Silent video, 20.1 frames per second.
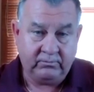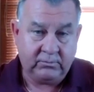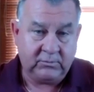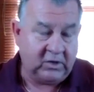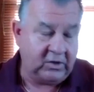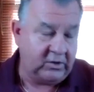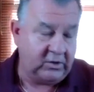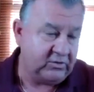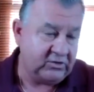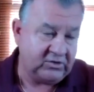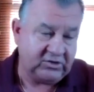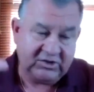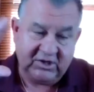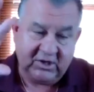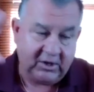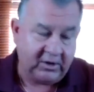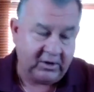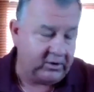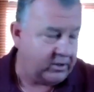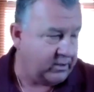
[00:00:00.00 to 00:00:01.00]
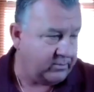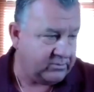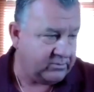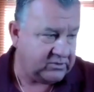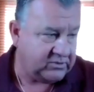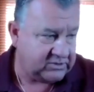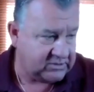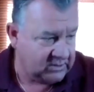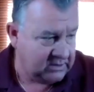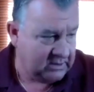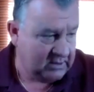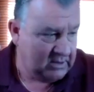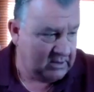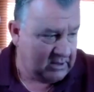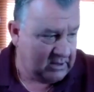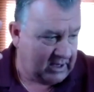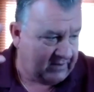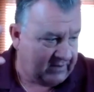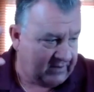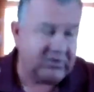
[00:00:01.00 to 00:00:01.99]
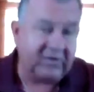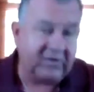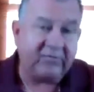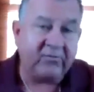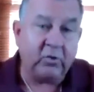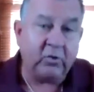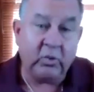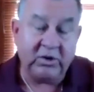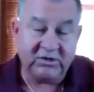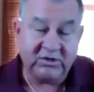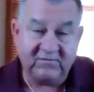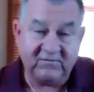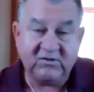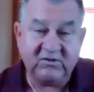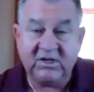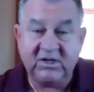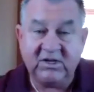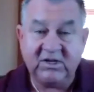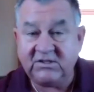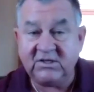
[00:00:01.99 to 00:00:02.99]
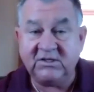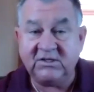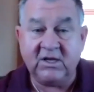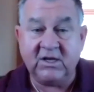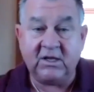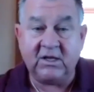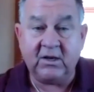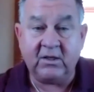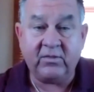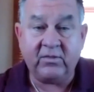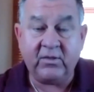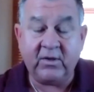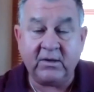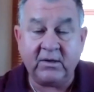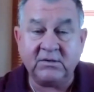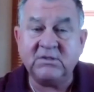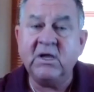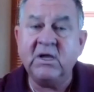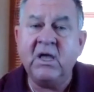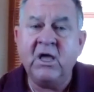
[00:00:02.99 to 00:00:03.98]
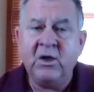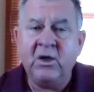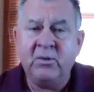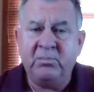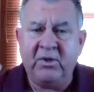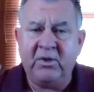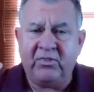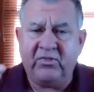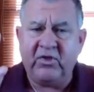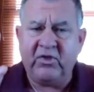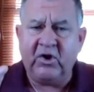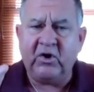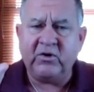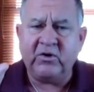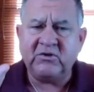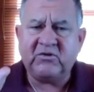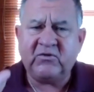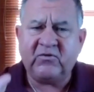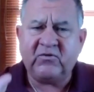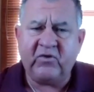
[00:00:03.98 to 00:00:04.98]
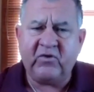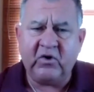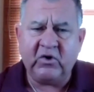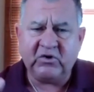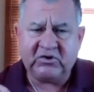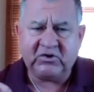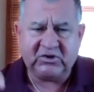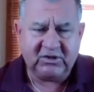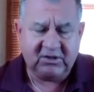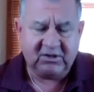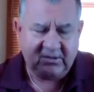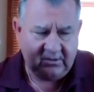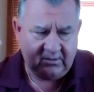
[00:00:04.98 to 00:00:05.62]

Now, other CRMs have different ways of designating things, but there is first